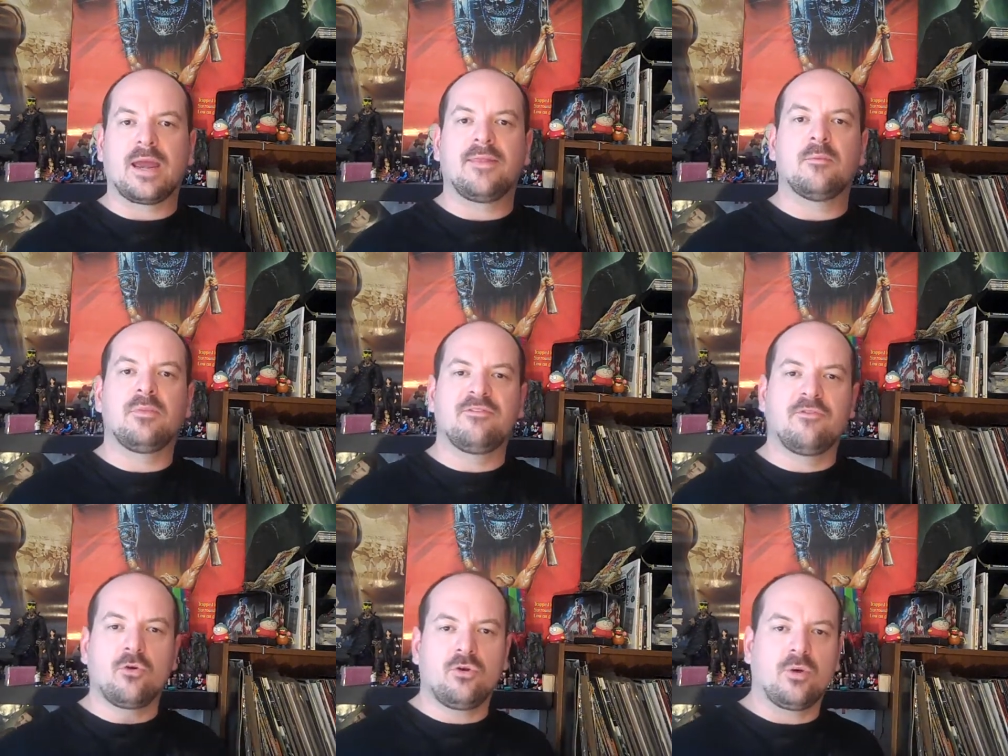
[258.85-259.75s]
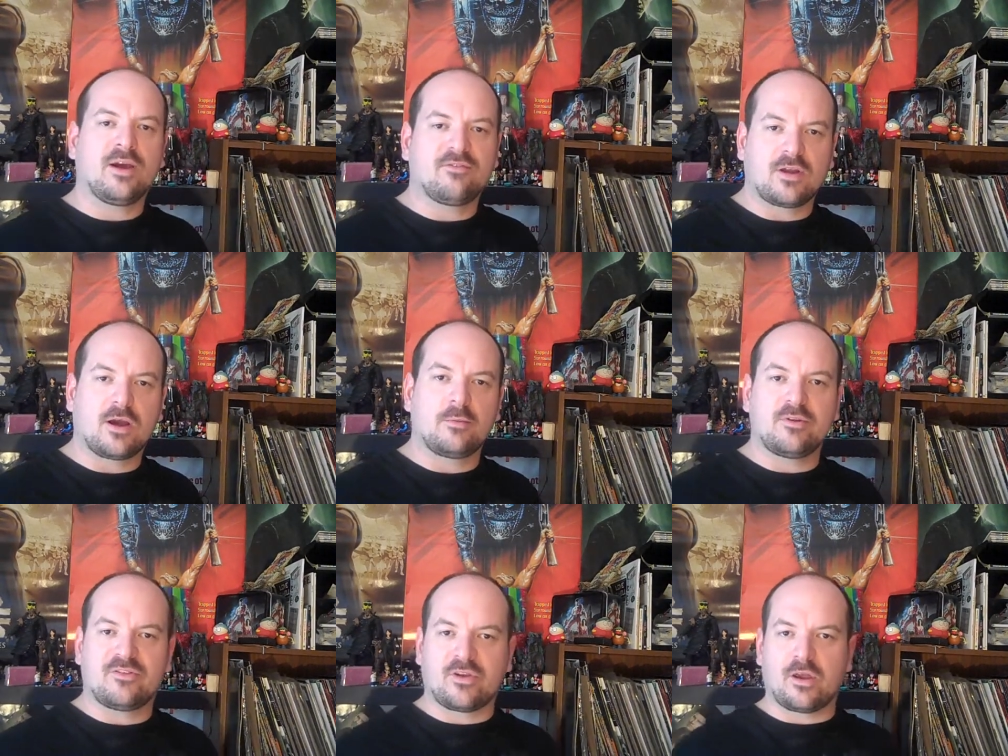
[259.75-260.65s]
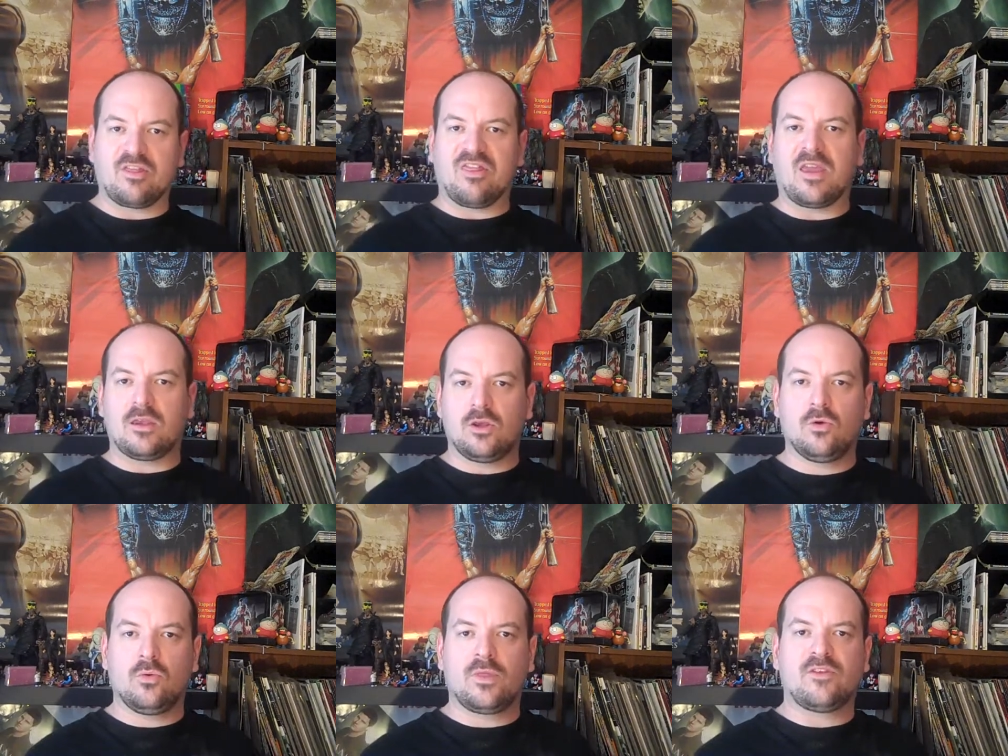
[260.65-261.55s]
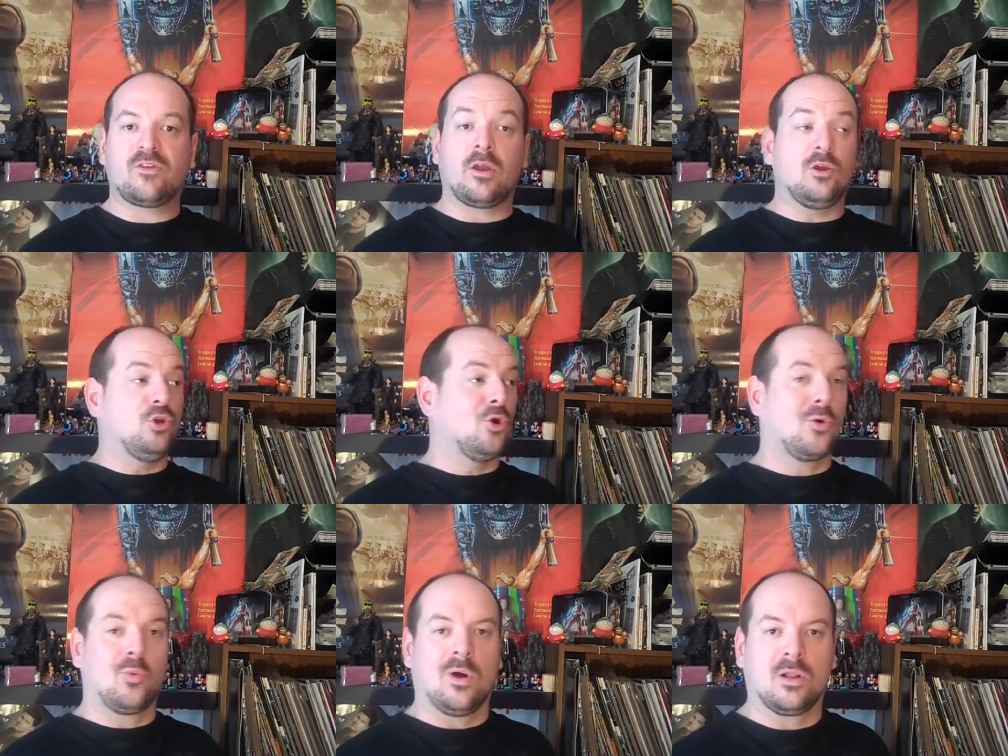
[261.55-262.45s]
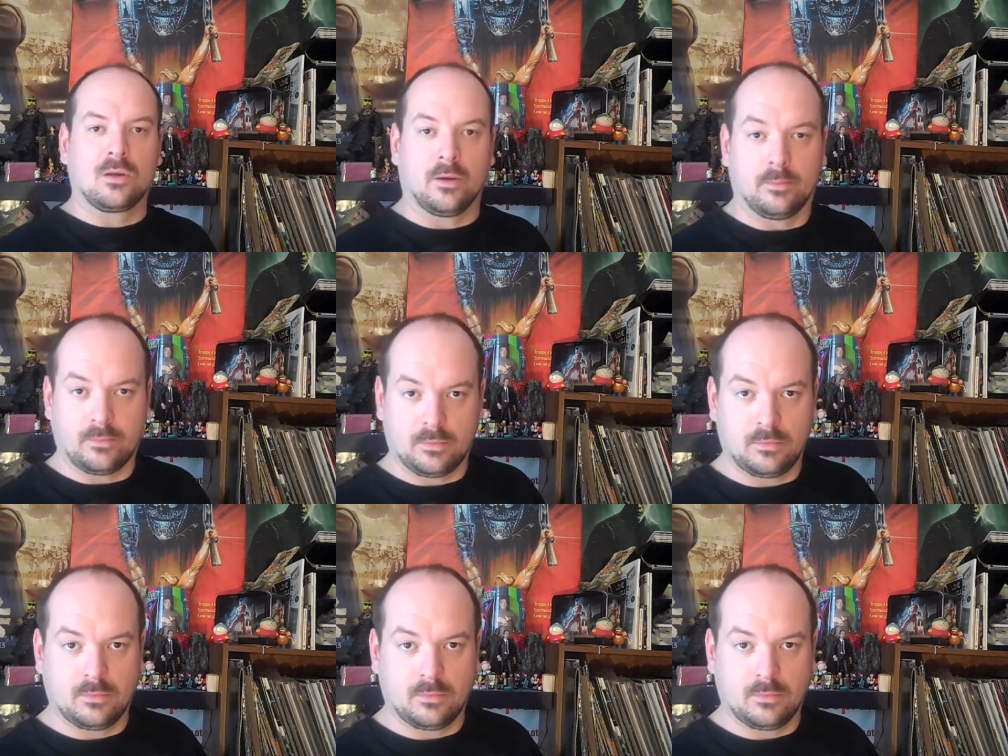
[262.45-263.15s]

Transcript: and then before you have time to say thank you, they say, You're welcome.